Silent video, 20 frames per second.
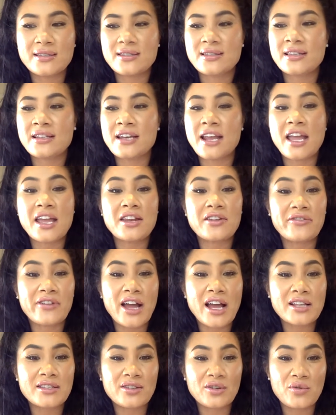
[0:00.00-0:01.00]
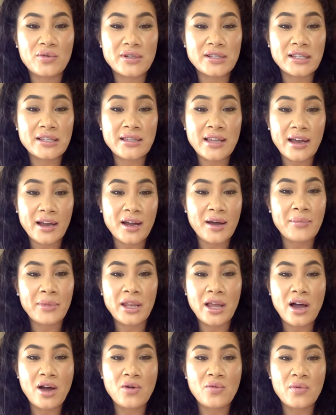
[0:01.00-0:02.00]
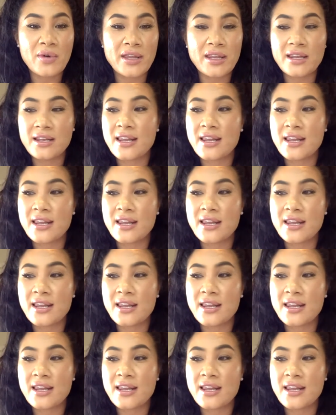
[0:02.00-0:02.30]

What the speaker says: the negative consequences that come along with it.